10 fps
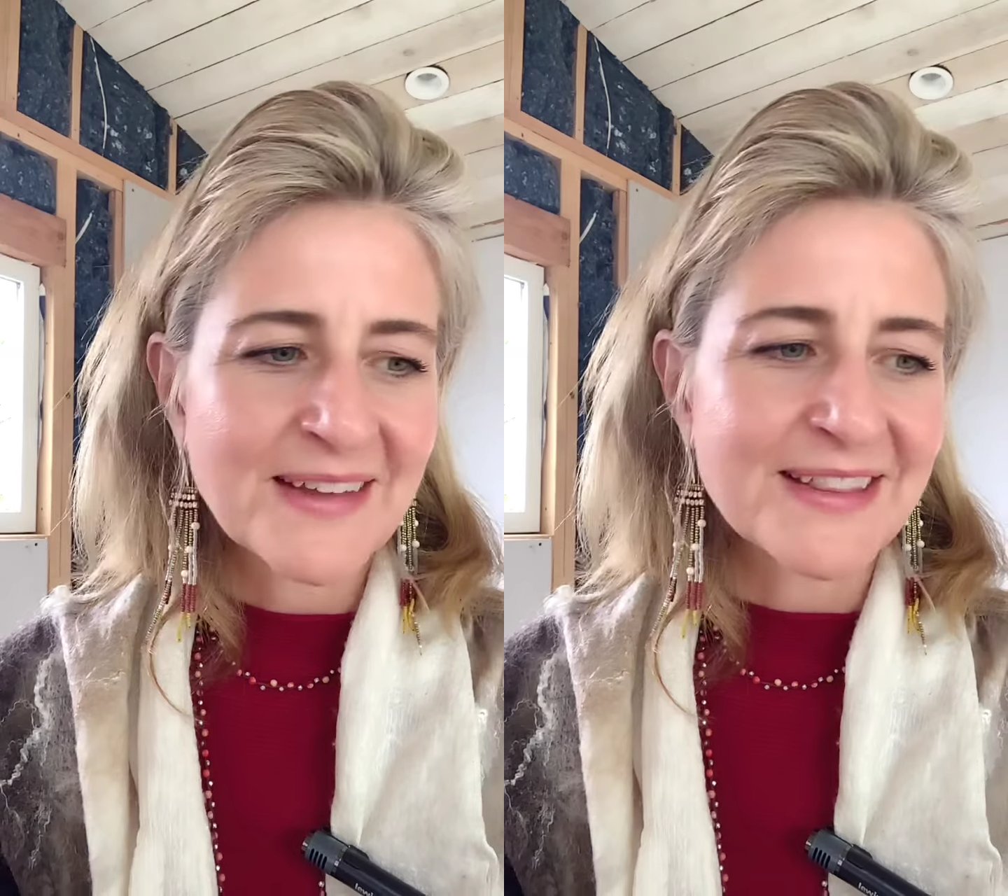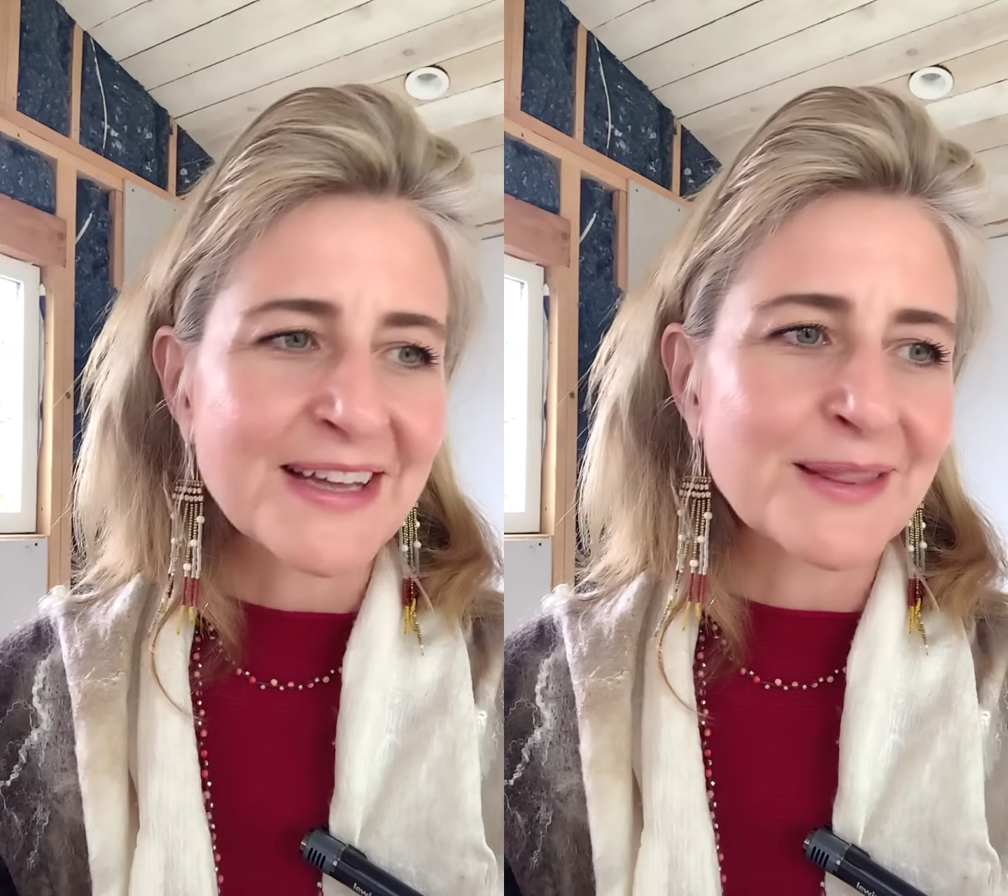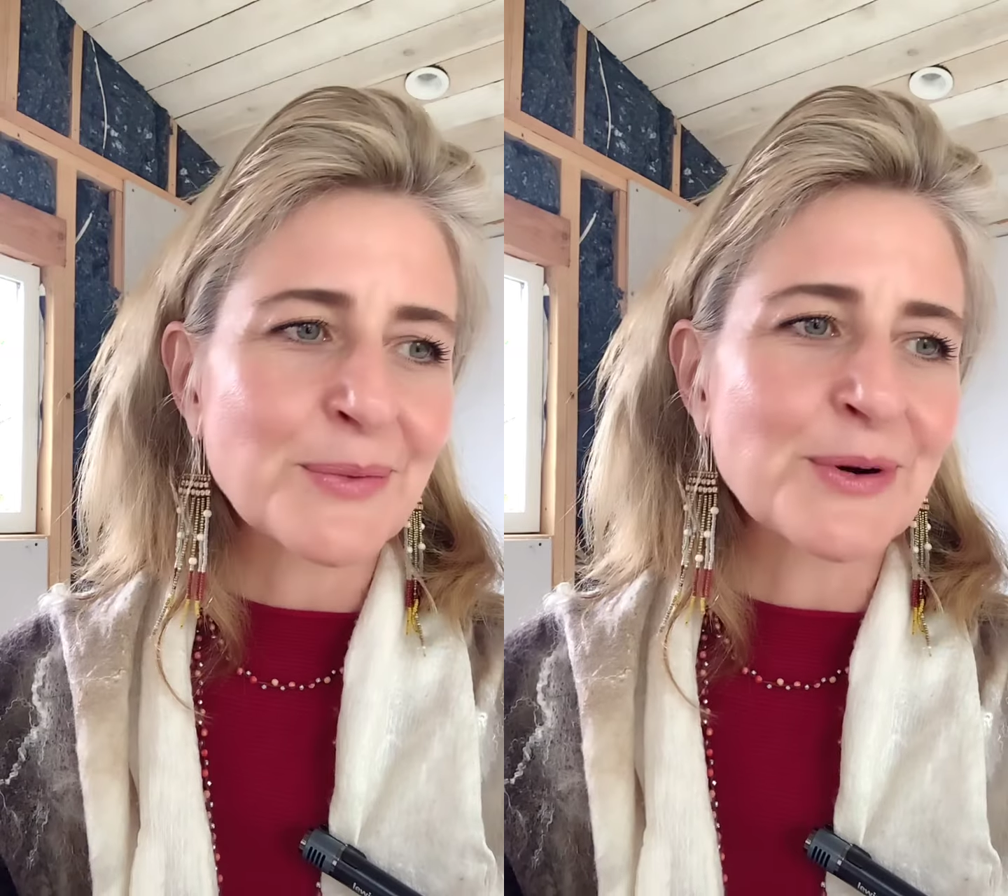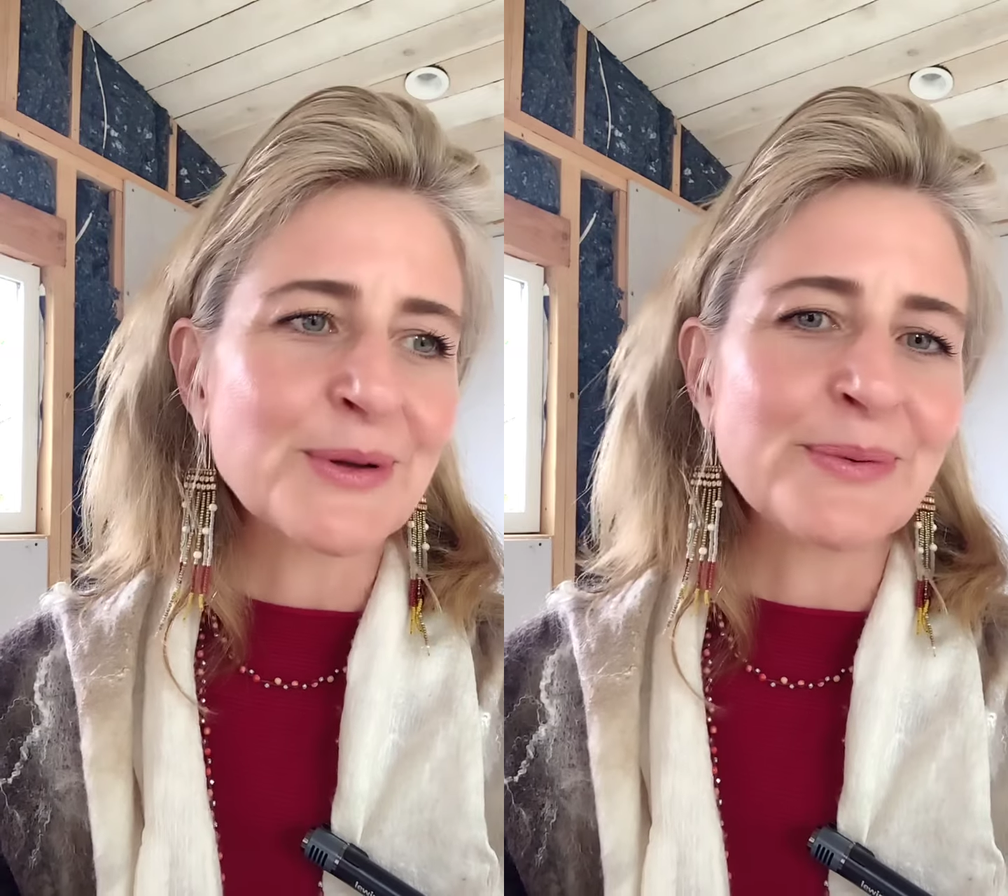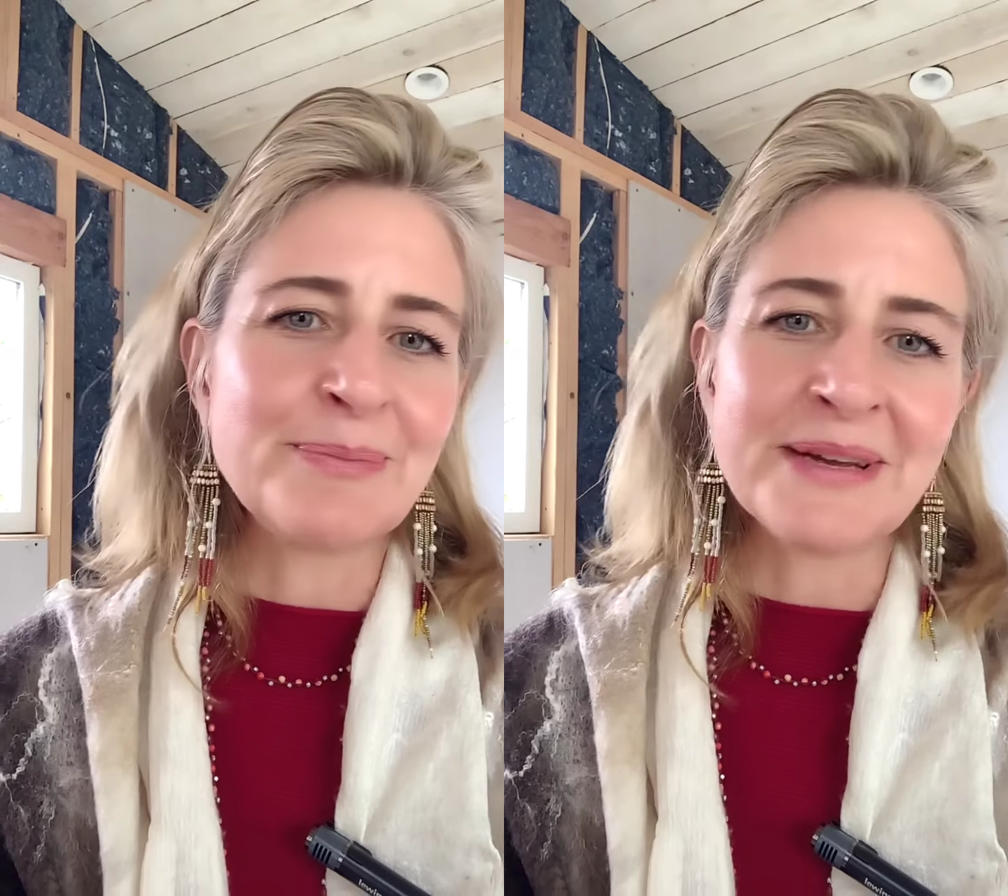that the
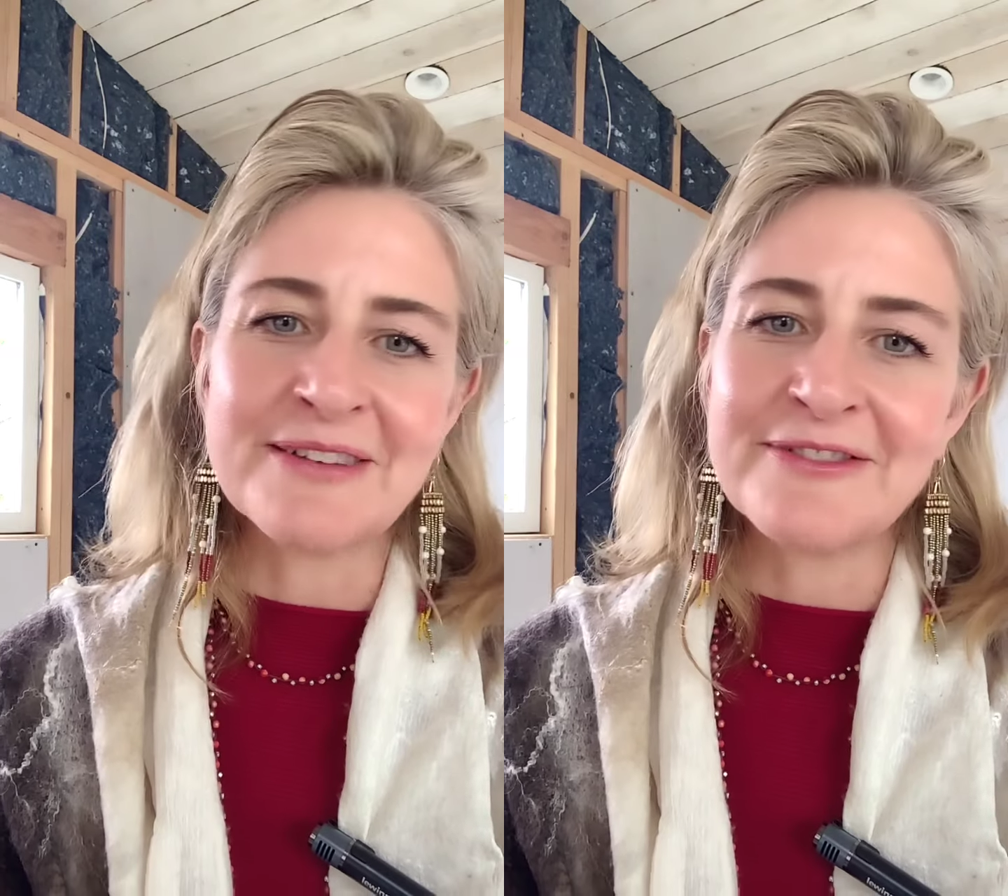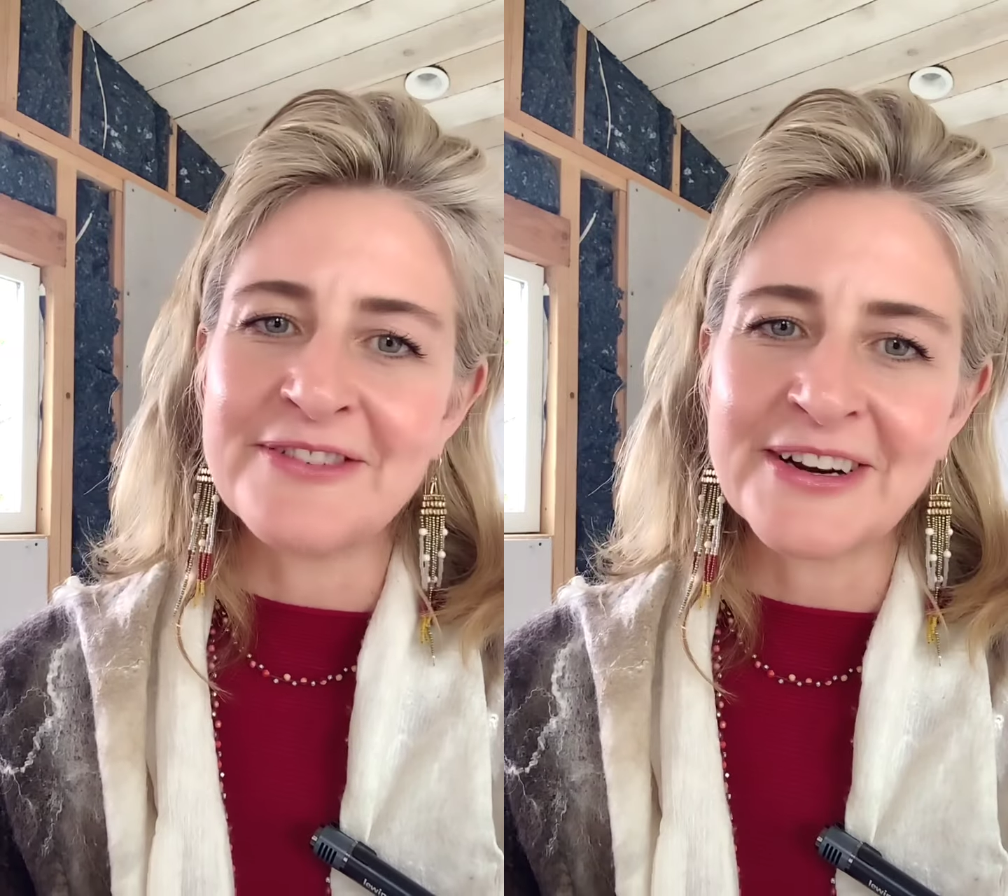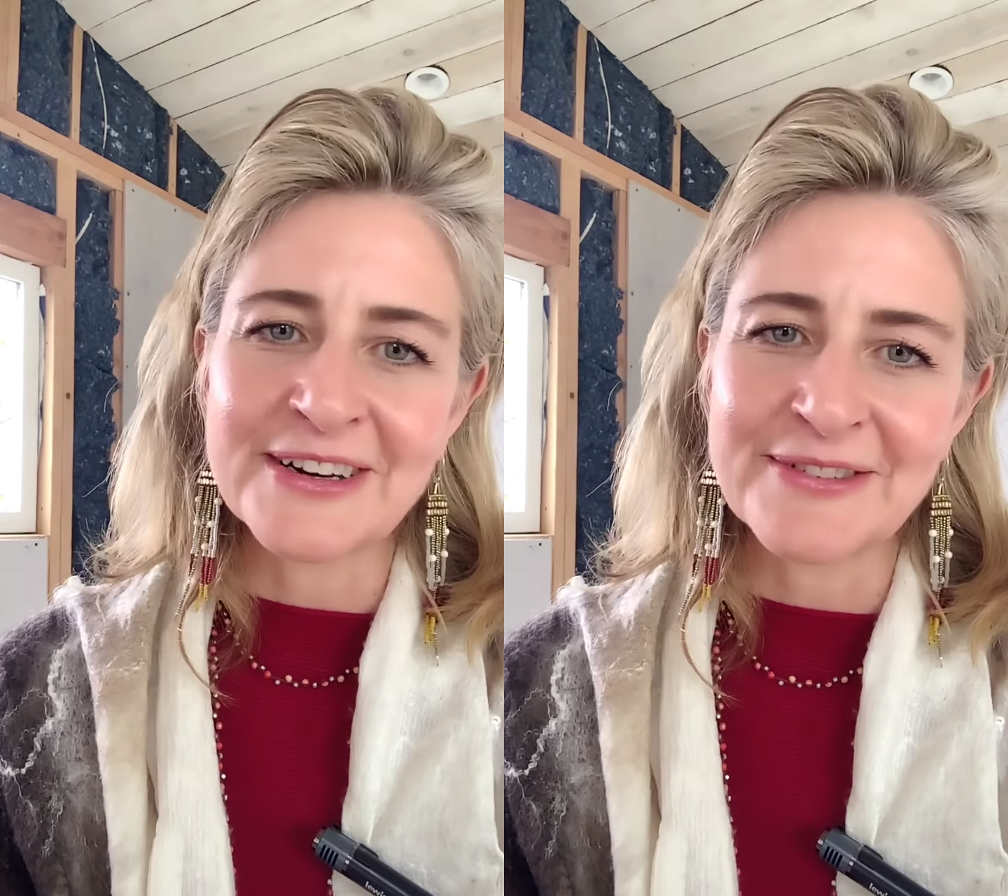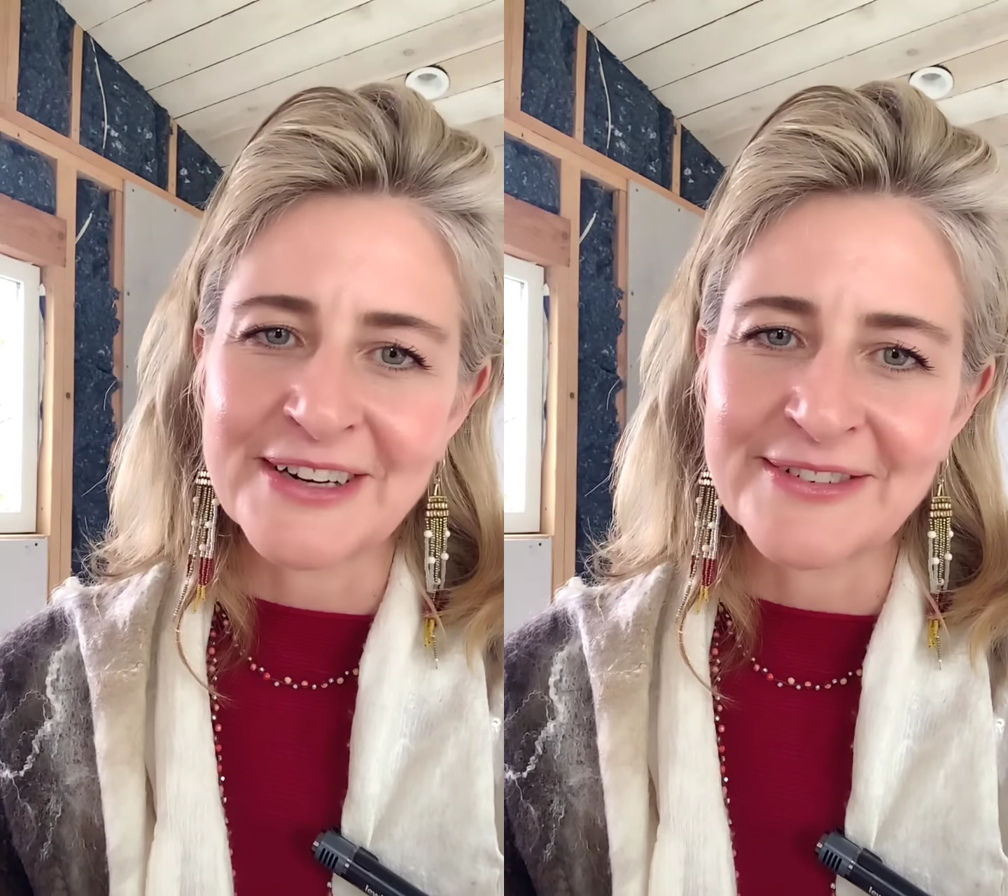world would be a very, very,